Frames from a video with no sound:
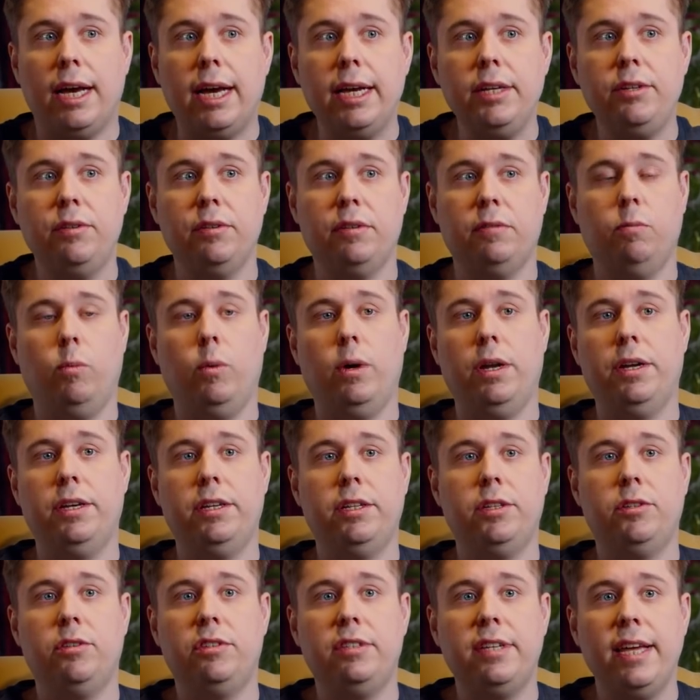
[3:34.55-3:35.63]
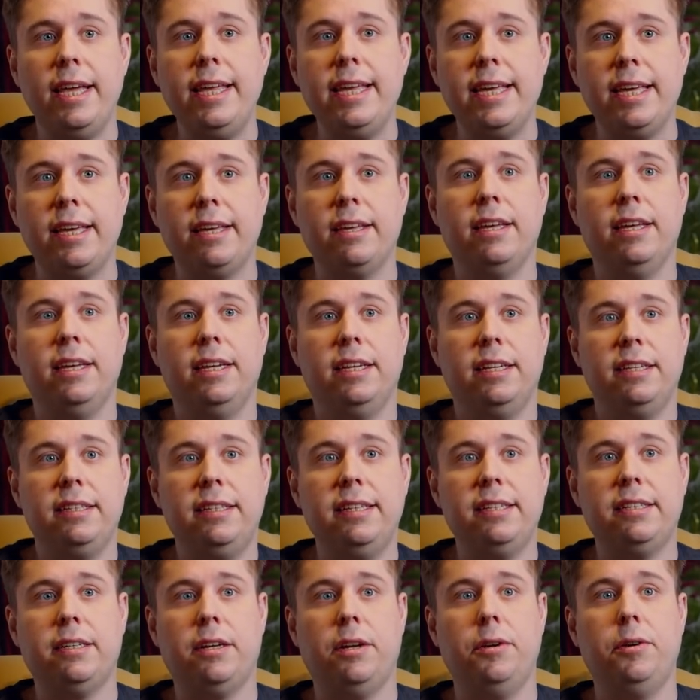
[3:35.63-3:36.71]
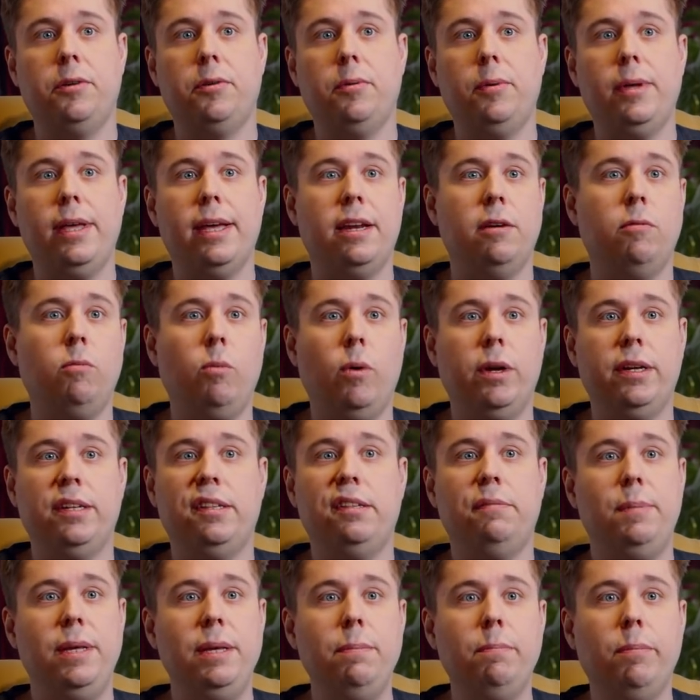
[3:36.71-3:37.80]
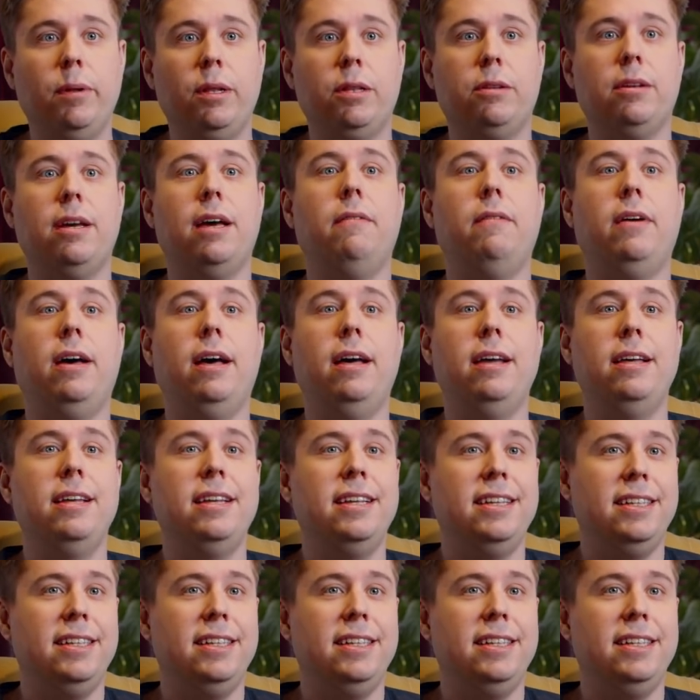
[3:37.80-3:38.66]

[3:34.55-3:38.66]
I just want to take this country and I want its people to have a